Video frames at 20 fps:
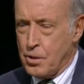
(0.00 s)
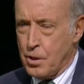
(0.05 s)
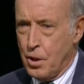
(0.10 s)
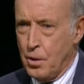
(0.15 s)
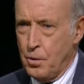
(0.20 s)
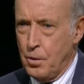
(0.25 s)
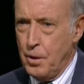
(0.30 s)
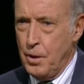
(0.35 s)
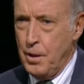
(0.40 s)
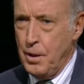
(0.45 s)

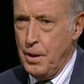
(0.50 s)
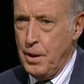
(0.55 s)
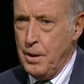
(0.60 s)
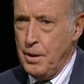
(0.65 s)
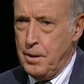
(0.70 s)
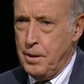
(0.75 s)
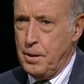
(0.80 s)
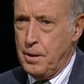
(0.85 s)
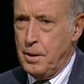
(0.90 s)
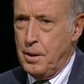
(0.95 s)
so
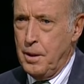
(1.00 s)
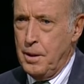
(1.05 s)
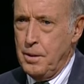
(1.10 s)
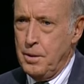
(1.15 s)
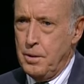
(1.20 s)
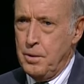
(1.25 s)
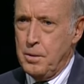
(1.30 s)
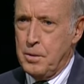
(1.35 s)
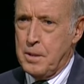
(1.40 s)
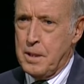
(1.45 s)
in the,
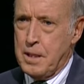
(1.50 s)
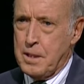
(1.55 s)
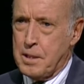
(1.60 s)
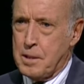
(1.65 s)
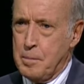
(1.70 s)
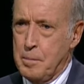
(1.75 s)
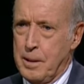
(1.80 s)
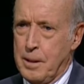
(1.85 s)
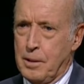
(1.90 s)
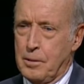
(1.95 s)
in the New
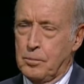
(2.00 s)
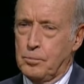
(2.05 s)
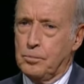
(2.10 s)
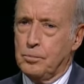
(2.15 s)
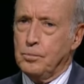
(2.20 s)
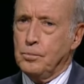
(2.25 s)
Testament,